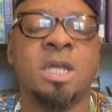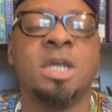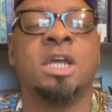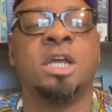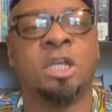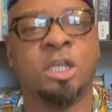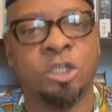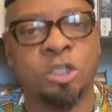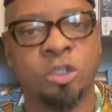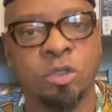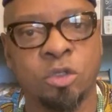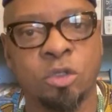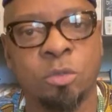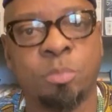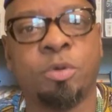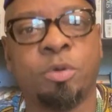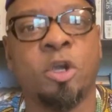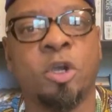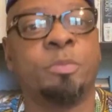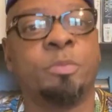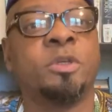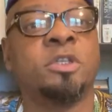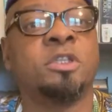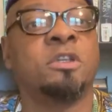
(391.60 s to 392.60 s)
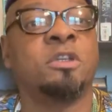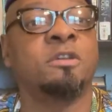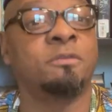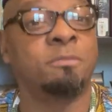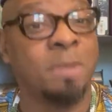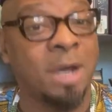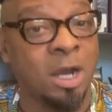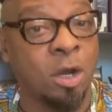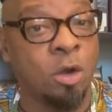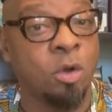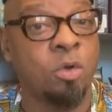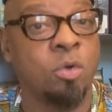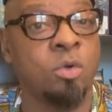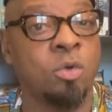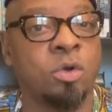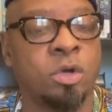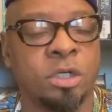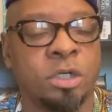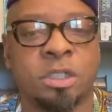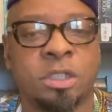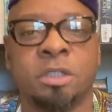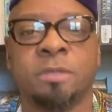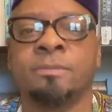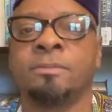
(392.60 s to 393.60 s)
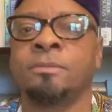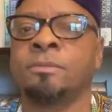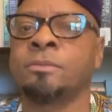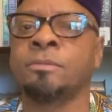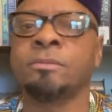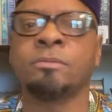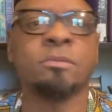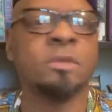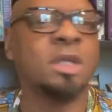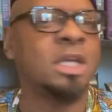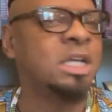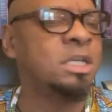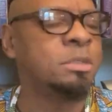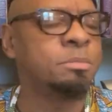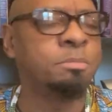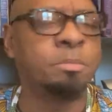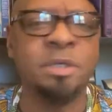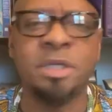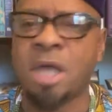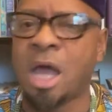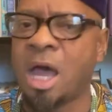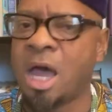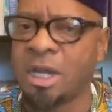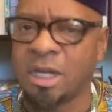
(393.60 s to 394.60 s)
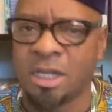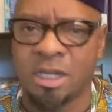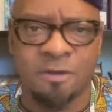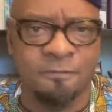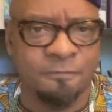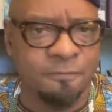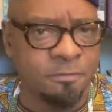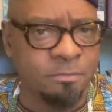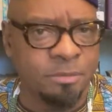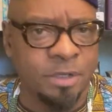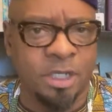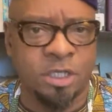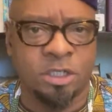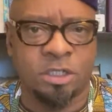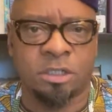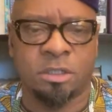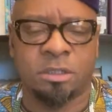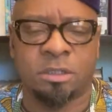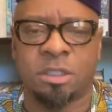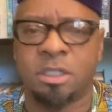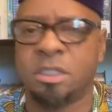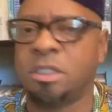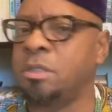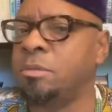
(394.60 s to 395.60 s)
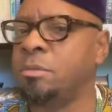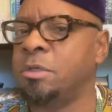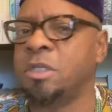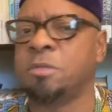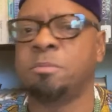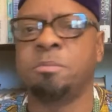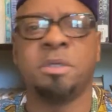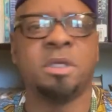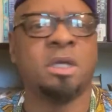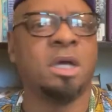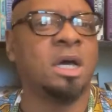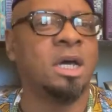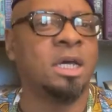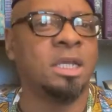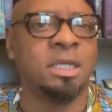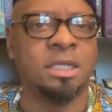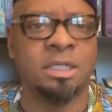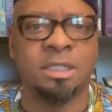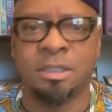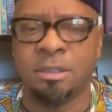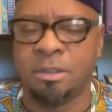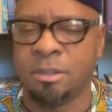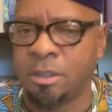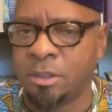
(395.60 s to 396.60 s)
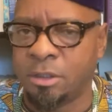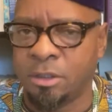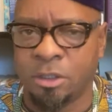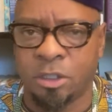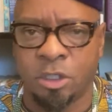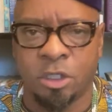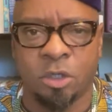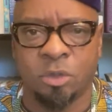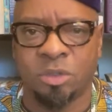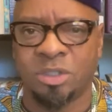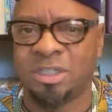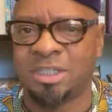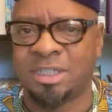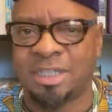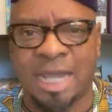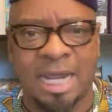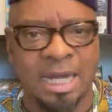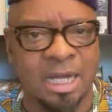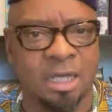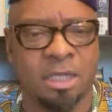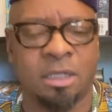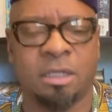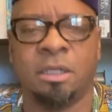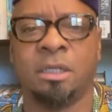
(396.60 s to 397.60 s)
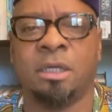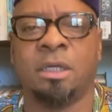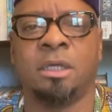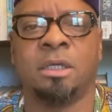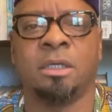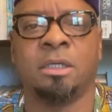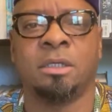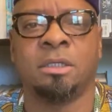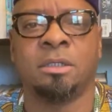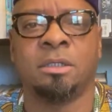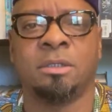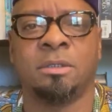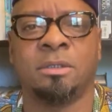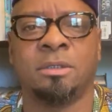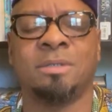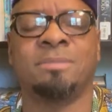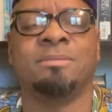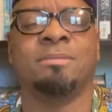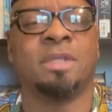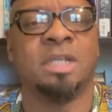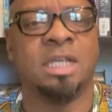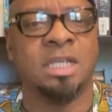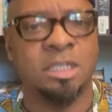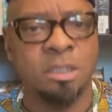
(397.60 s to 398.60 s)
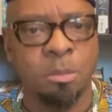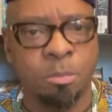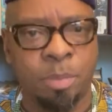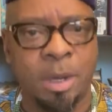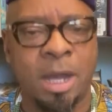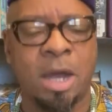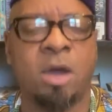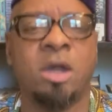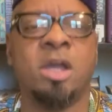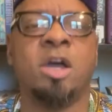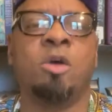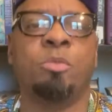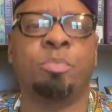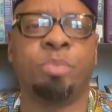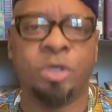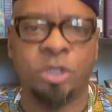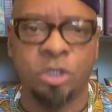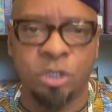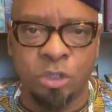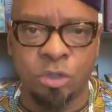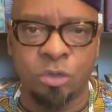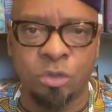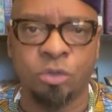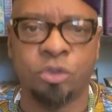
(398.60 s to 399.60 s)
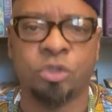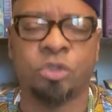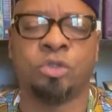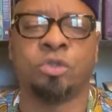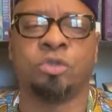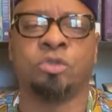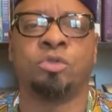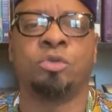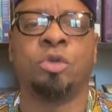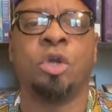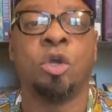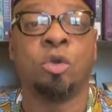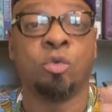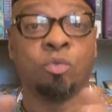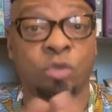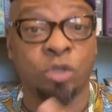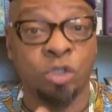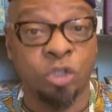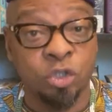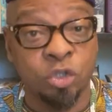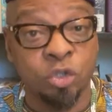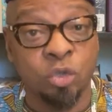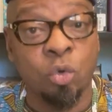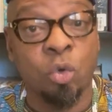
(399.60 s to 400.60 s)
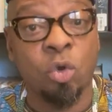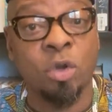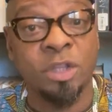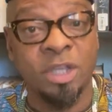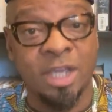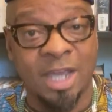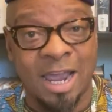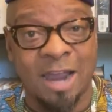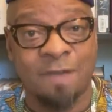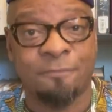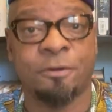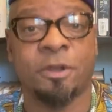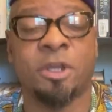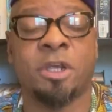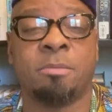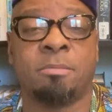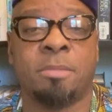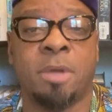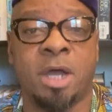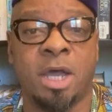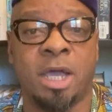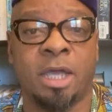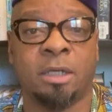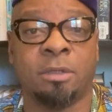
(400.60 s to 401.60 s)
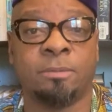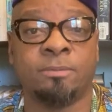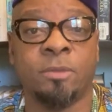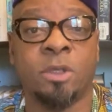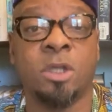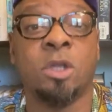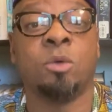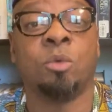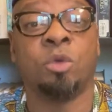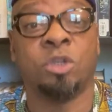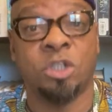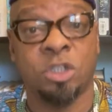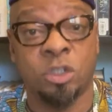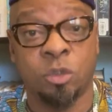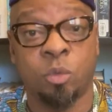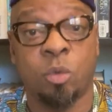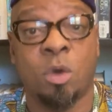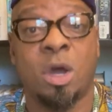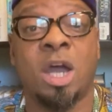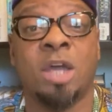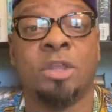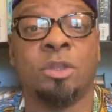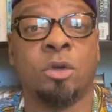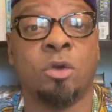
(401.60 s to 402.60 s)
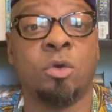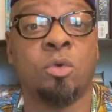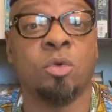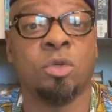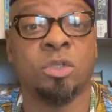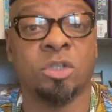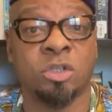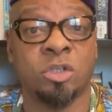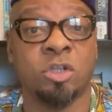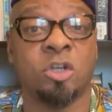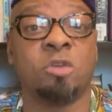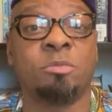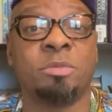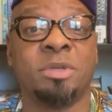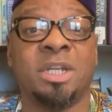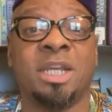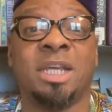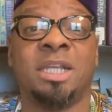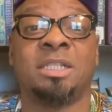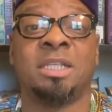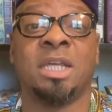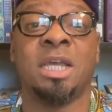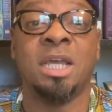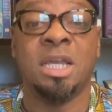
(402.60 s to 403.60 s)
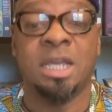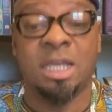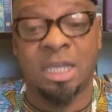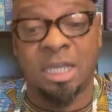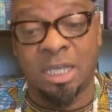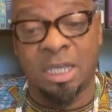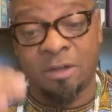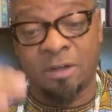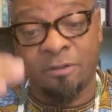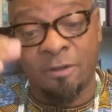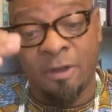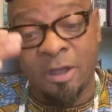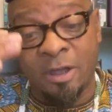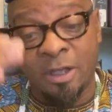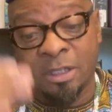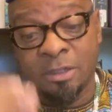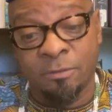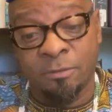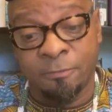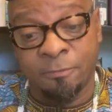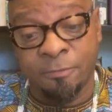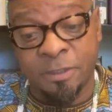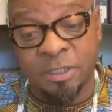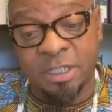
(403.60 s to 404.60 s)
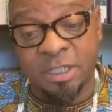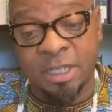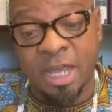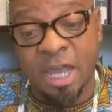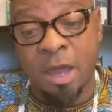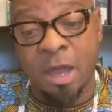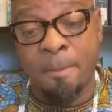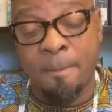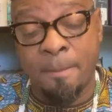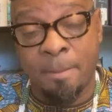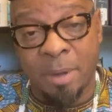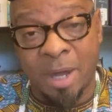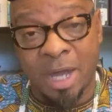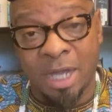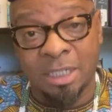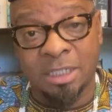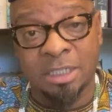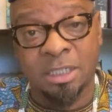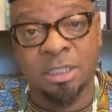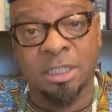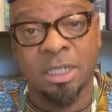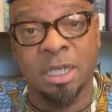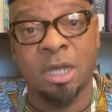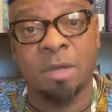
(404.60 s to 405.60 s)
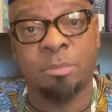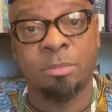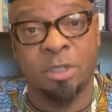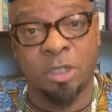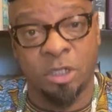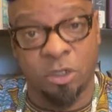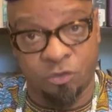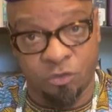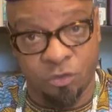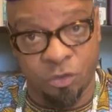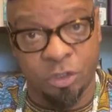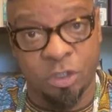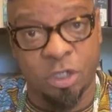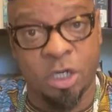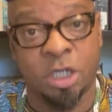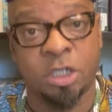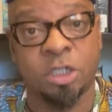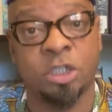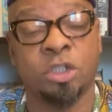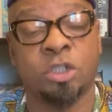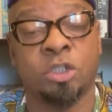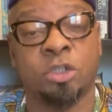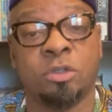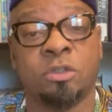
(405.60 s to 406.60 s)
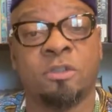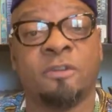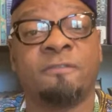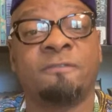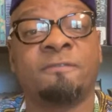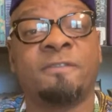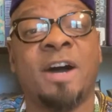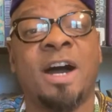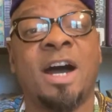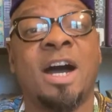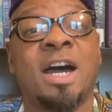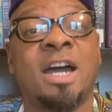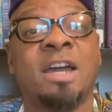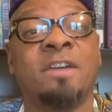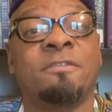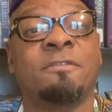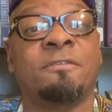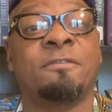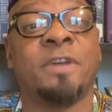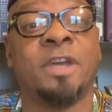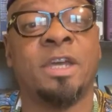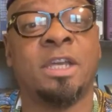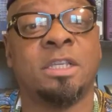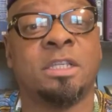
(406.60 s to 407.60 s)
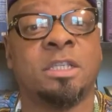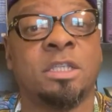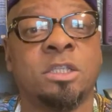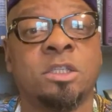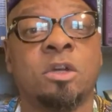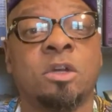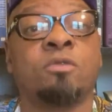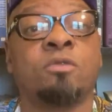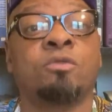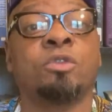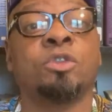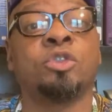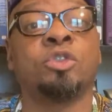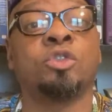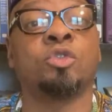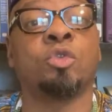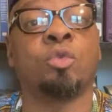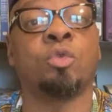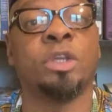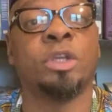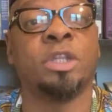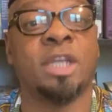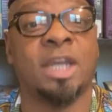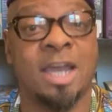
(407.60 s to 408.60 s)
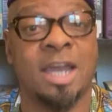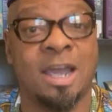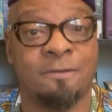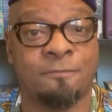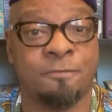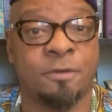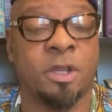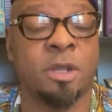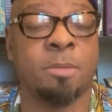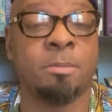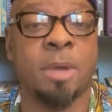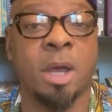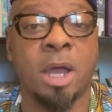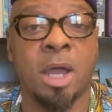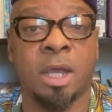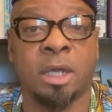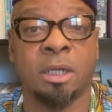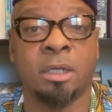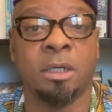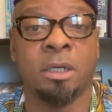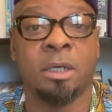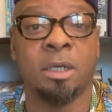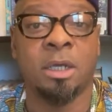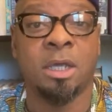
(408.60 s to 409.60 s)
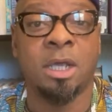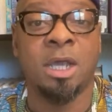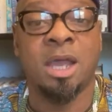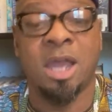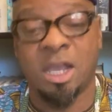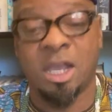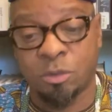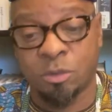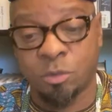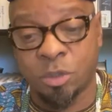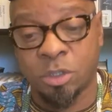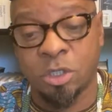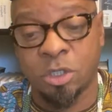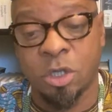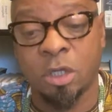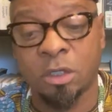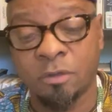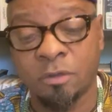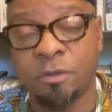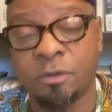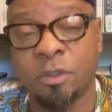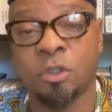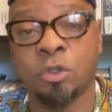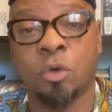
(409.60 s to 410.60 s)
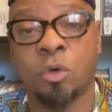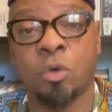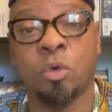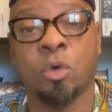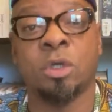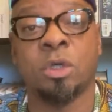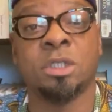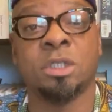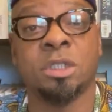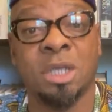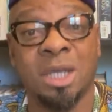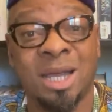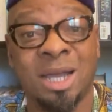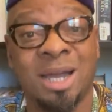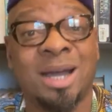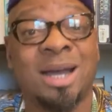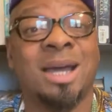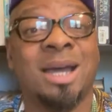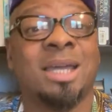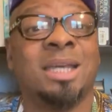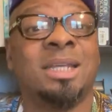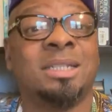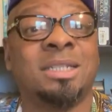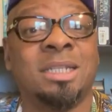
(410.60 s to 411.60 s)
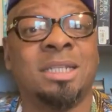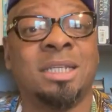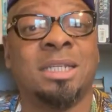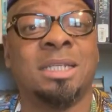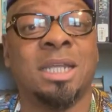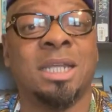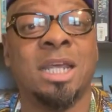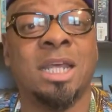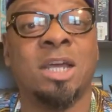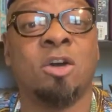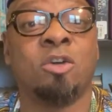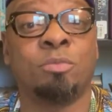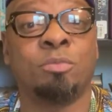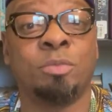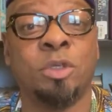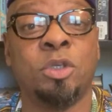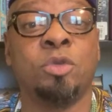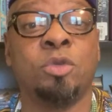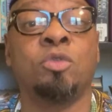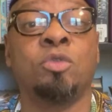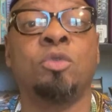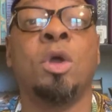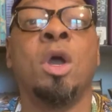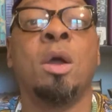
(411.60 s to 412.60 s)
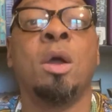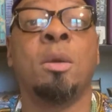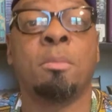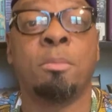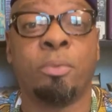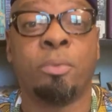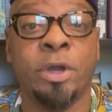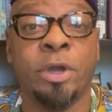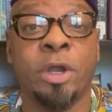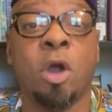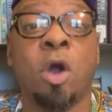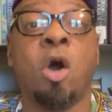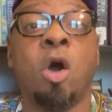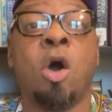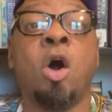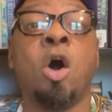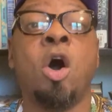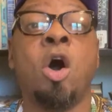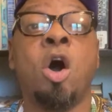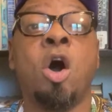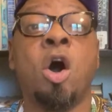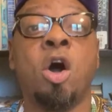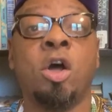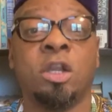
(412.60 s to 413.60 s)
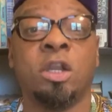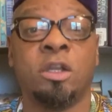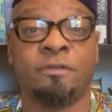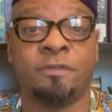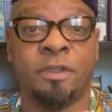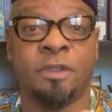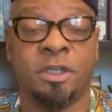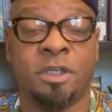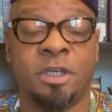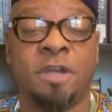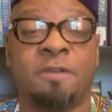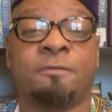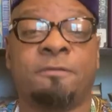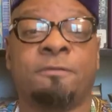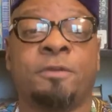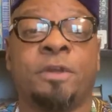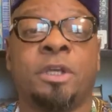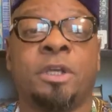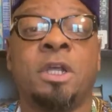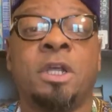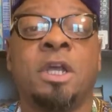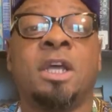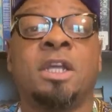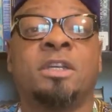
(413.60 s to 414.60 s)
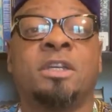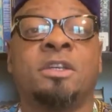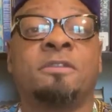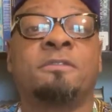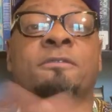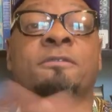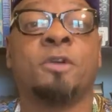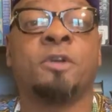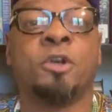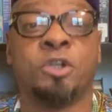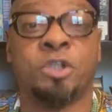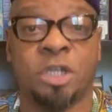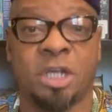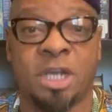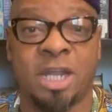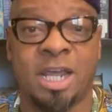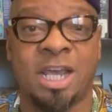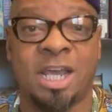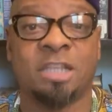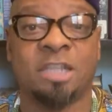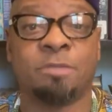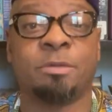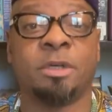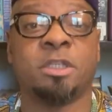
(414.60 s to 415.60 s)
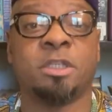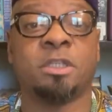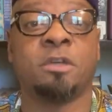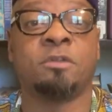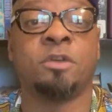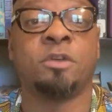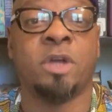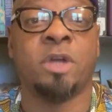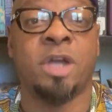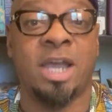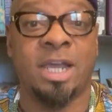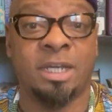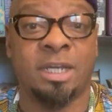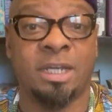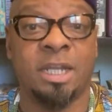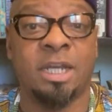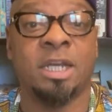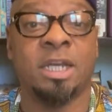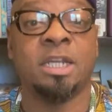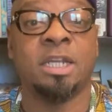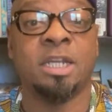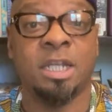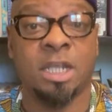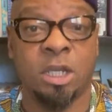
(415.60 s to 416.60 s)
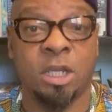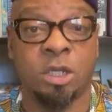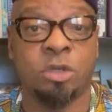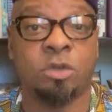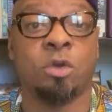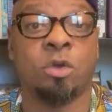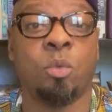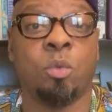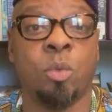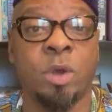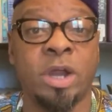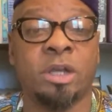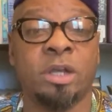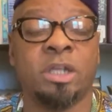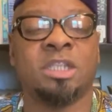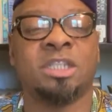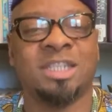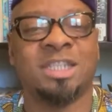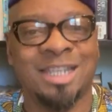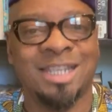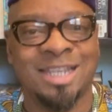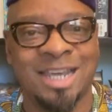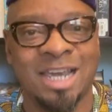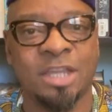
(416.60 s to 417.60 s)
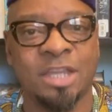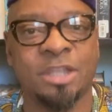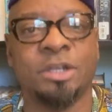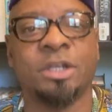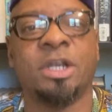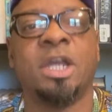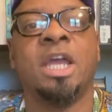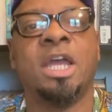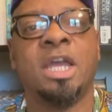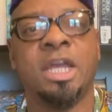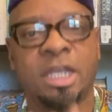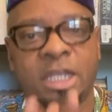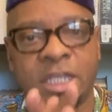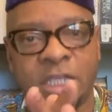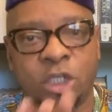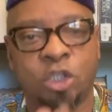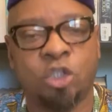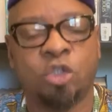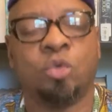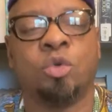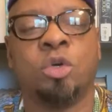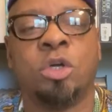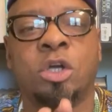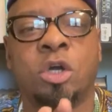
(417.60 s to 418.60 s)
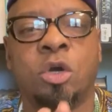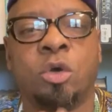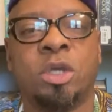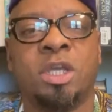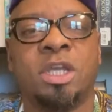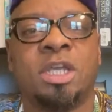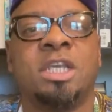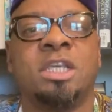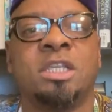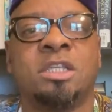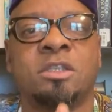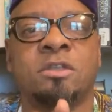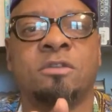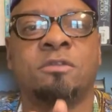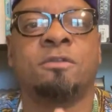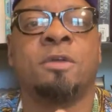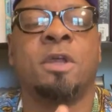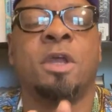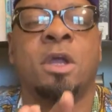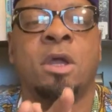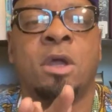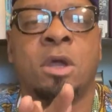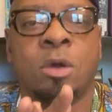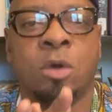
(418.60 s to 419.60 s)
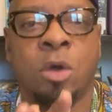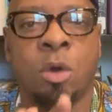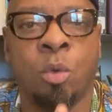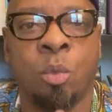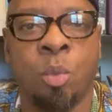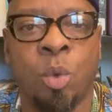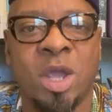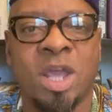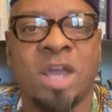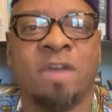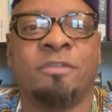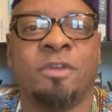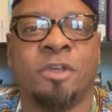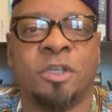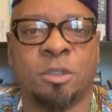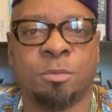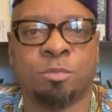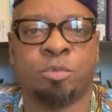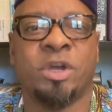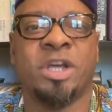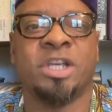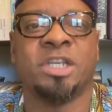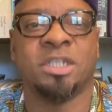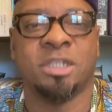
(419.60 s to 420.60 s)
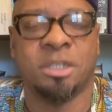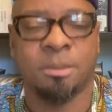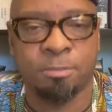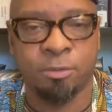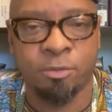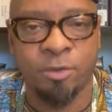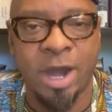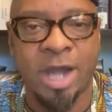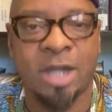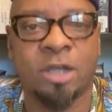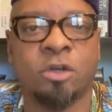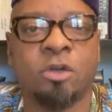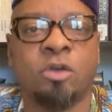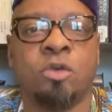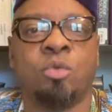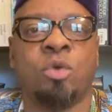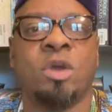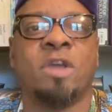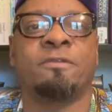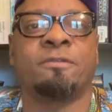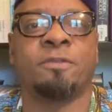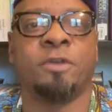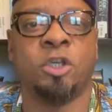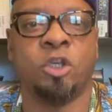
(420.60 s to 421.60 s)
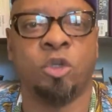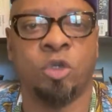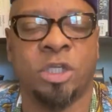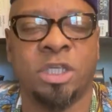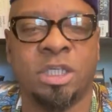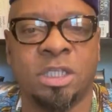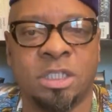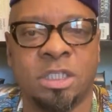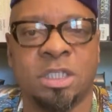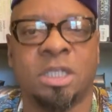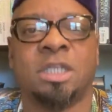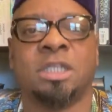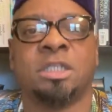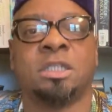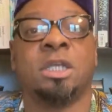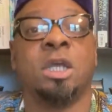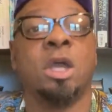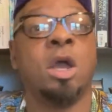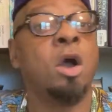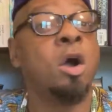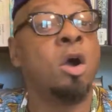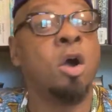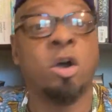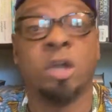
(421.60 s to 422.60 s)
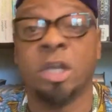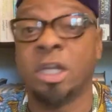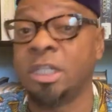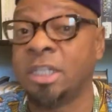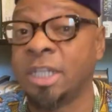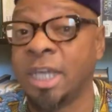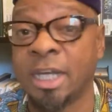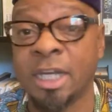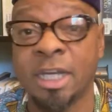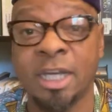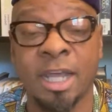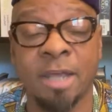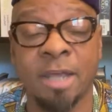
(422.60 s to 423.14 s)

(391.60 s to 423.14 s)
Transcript: And so the purpose of my course is beyond information. It's beyond, data. It's about helping you to restore the African mind, which is why the course culminates in step-by-step introduction to the 5 phases of restoring the African mind. As a result of this course, I intend to help you bring all of the different divergent aspects of your identity and your awareness together into a cohesive way of expression, a practical way for you to exist on a day-to-day